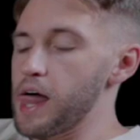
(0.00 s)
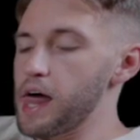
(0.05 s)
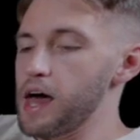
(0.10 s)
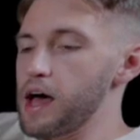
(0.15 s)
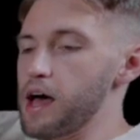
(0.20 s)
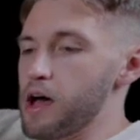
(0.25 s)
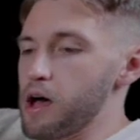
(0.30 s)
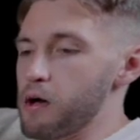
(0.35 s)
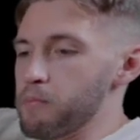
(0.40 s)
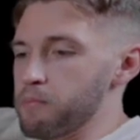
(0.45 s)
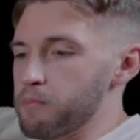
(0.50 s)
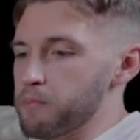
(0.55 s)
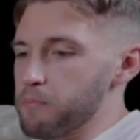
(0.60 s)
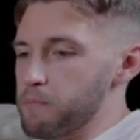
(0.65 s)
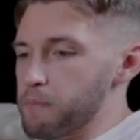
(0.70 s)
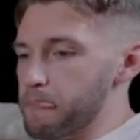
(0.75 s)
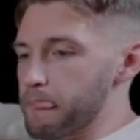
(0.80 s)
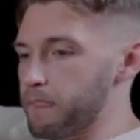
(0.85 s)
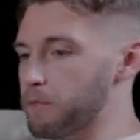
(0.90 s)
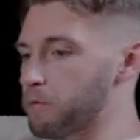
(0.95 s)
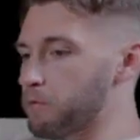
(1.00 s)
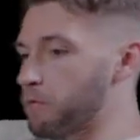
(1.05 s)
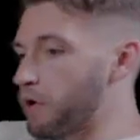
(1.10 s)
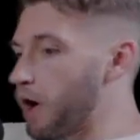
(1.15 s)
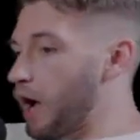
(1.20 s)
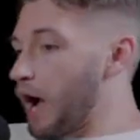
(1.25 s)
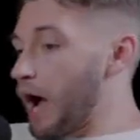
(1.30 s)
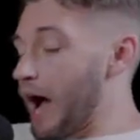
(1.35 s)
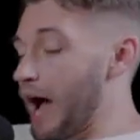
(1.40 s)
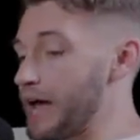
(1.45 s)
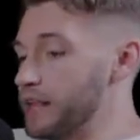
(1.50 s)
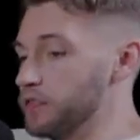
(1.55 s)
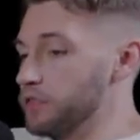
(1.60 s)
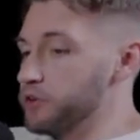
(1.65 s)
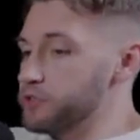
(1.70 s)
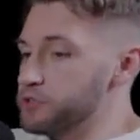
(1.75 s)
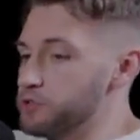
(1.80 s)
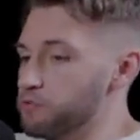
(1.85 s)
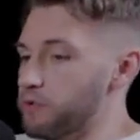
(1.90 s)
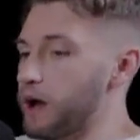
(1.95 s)
I
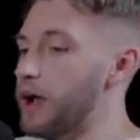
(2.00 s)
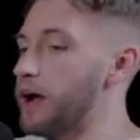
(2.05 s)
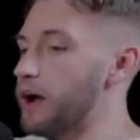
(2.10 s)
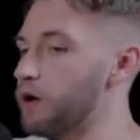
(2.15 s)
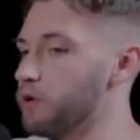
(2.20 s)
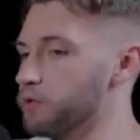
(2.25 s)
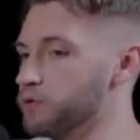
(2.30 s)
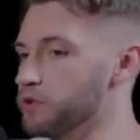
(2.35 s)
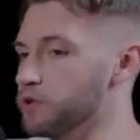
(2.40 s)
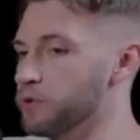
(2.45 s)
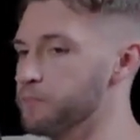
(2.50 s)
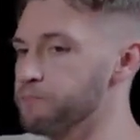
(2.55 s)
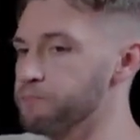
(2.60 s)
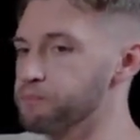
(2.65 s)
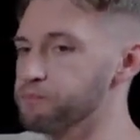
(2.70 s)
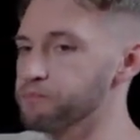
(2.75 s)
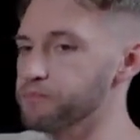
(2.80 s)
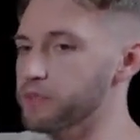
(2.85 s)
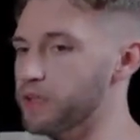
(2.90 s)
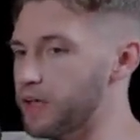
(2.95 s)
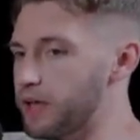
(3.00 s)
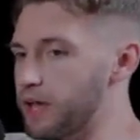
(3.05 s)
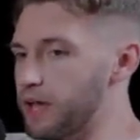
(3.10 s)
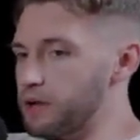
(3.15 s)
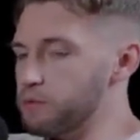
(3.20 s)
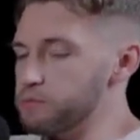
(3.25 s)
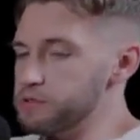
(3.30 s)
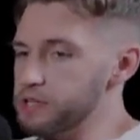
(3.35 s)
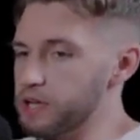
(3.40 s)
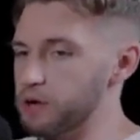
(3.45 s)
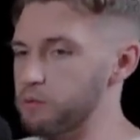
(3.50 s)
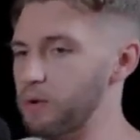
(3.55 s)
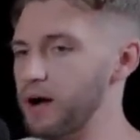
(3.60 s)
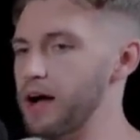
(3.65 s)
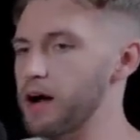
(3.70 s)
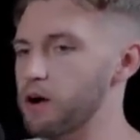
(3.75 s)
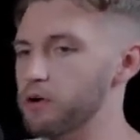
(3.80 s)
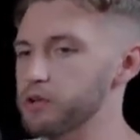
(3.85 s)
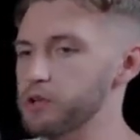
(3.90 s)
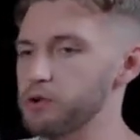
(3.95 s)
looked around and was like,
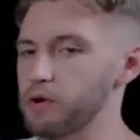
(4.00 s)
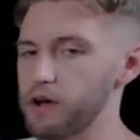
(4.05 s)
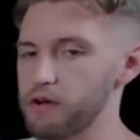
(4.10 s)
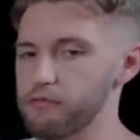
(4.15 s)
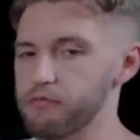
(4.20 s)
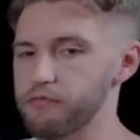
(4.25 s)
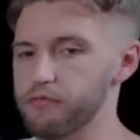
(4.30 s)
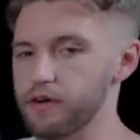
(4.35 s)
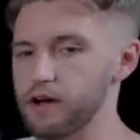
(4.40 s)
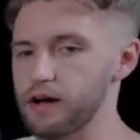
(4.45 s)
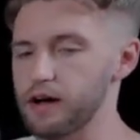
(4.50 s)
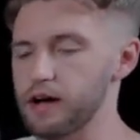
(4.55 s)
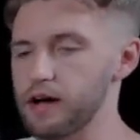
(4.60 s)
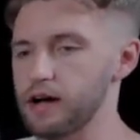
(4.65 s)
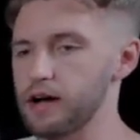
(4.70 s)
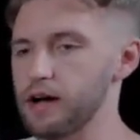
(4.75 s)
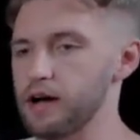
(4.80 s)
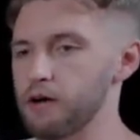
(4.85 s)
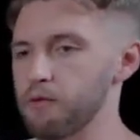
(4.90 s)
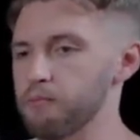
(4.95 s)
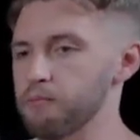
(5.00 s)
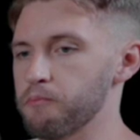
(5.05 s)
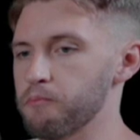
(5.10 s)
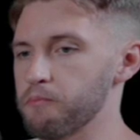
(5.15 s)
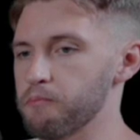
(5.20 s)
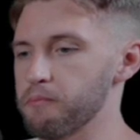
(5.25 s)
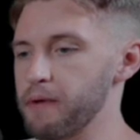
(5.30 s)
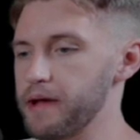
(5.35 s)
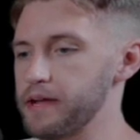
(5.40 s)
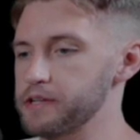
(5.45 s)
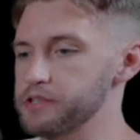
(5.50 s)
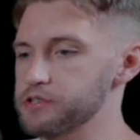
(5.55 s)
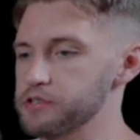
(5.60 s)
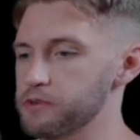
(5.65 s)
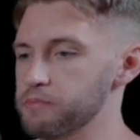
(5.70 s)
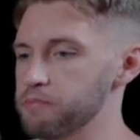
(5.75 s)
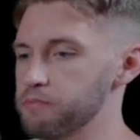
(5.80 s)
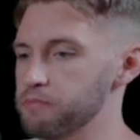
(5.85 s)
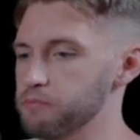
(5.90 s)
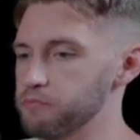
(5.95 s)
wow, I've made
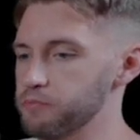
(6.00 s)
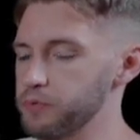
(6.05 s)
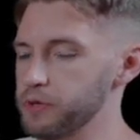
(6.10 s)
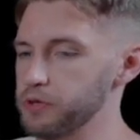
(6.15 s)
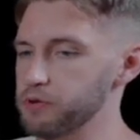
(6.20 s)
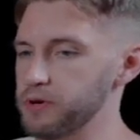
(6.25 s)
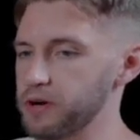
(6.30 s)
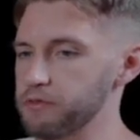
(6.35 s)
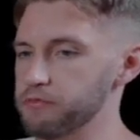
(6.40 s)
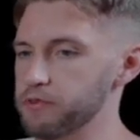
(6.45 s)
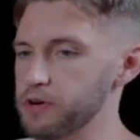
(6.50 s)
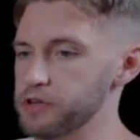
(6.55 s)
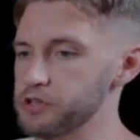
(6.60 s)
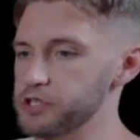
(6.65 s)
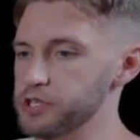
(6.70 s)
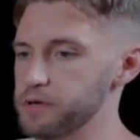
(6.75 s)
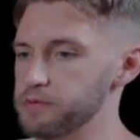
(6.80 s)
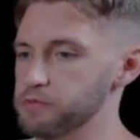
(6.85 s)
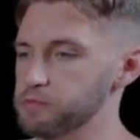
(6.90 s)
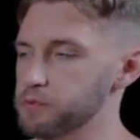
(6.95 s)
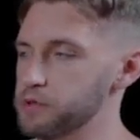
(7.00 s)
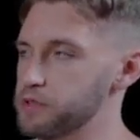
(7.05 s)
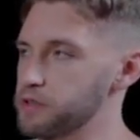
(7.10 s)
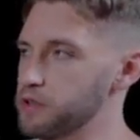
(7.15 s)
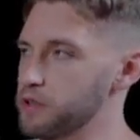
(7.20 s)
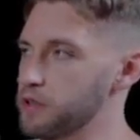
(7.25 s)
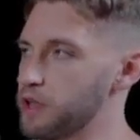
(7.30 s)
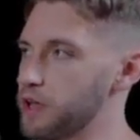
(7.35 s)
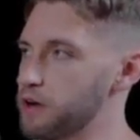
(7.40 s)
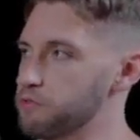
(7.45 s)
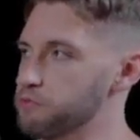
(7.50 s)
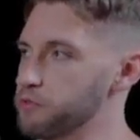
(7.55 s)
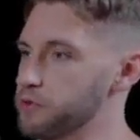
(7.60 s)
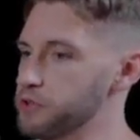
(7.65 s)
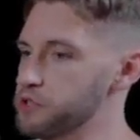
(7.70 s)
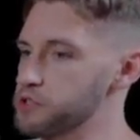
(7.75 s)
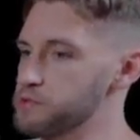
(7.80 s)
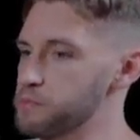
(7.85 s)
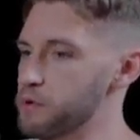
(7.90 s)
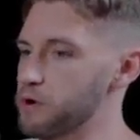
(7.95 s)
some really great friendships with a lot of
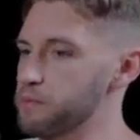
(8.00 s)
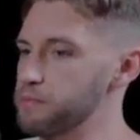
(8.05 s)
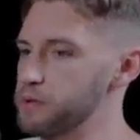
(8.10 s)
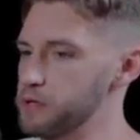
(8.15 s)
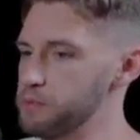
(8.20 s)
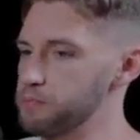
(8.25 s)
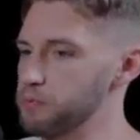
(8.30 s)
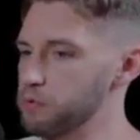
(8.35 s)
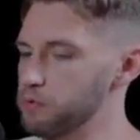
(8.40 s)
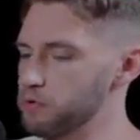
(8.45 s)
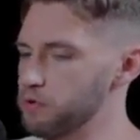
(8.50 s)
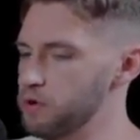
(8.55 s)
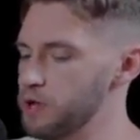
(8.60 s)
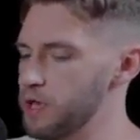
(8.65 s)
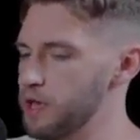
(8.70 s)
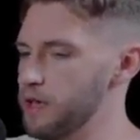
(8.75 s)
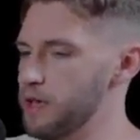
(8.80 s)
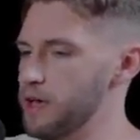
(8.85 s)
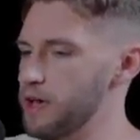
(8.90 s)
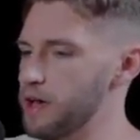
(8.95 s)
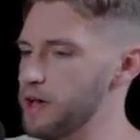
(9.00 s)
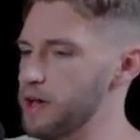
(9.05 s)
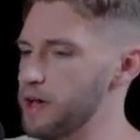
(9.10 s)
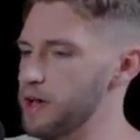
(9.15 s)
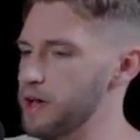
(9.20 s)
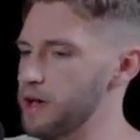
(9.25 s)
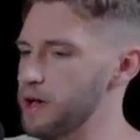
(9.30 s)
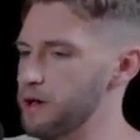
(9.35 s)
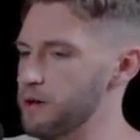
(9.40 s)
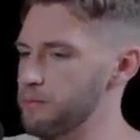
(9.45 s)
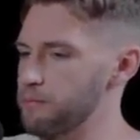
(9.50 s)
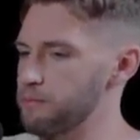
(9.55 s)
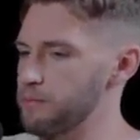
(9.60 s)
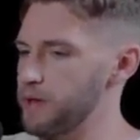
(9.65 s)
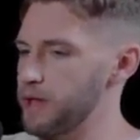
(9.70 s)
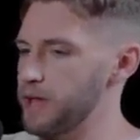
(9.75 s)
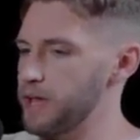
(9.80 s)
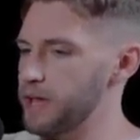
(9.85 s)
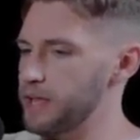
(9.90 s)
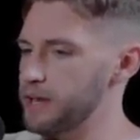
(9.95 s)
really smart people.
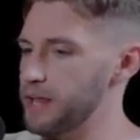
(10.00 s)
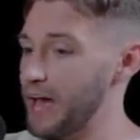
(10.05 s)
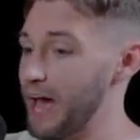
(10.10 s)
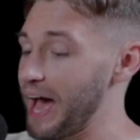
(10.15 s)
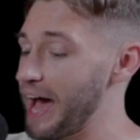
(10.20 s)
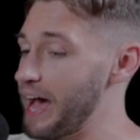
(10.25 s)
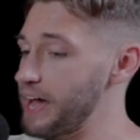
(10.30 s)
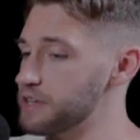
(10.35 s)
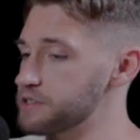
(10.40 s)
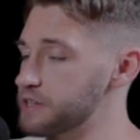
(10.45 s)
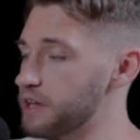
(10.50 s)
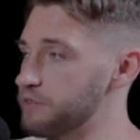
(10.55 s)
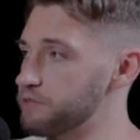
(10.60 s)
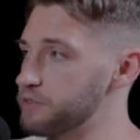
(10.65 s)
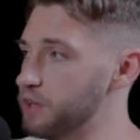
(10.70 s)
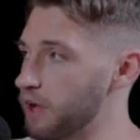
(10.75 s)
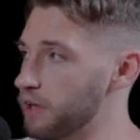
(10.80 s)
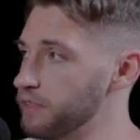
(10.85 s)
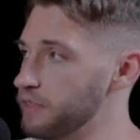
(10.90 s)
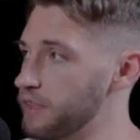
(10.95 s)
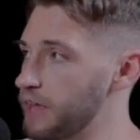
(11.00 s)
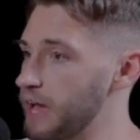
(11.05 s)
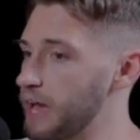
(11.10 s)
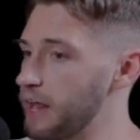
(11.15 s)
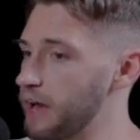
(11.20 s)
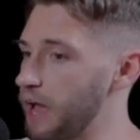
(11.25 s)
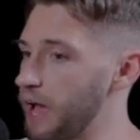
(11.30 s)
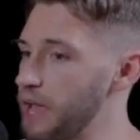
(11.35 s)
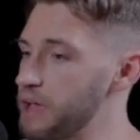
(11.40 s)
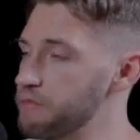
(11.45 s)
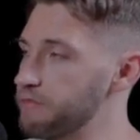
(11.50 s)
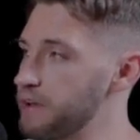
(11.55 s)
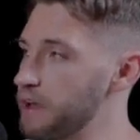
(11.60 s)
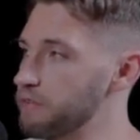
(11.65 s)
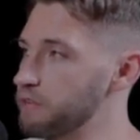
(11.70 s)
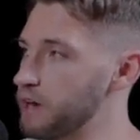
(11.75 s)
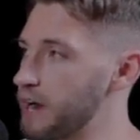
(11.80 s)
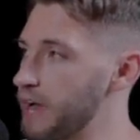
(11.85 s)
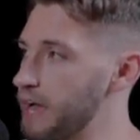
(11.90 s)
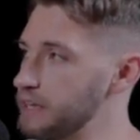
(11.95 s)
And as I've done that, I have
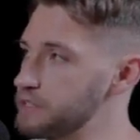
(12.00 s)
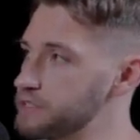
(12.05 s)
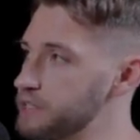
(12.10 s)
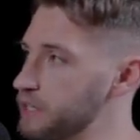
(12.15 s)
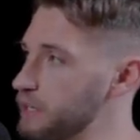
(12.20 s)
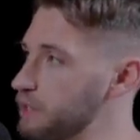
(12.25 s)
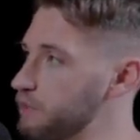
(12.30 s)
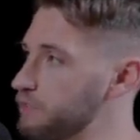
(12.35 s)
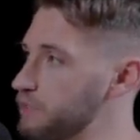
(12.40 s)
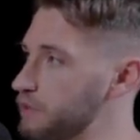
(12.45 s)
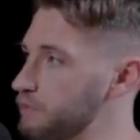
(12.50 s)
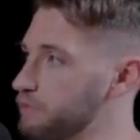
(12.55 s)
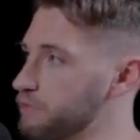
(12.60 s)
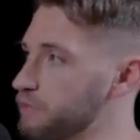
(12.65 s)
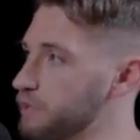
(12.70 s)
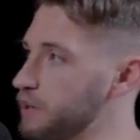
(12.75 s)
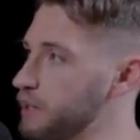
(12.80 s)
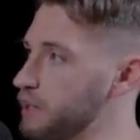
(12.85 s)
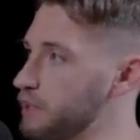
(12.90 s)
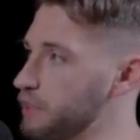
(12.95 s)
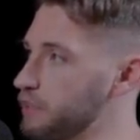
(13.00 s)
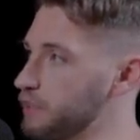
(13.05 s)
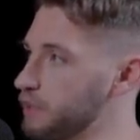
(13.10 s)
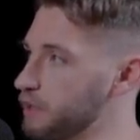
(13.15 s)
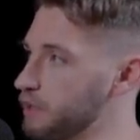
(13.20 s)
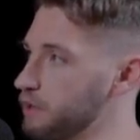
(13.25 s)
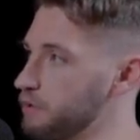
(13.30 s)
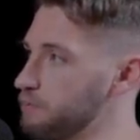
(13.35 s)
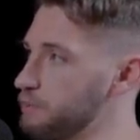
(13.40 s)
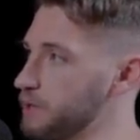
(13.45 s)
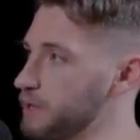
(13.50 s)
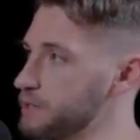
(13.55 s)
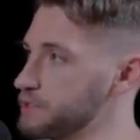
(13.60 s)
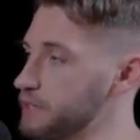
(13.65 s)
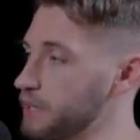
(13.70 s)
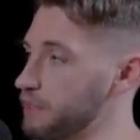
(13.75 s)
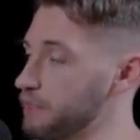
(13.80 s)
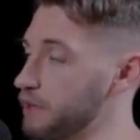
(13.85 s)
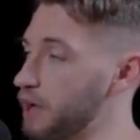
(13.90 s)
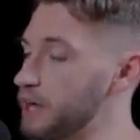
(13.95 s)
never asked any of them for anything,
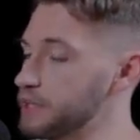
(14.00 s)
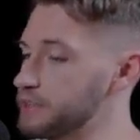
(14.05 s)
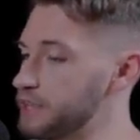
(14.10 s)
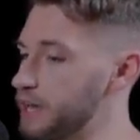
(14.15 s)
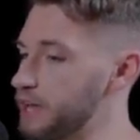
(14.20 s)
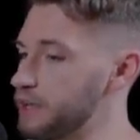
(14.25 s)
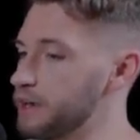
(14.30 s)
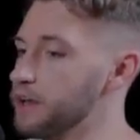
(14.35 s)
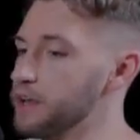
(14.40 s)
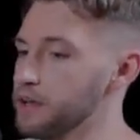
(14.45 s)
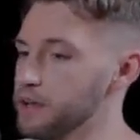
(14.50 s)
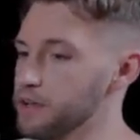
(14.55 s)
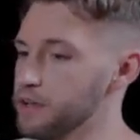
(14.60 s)
because I thought that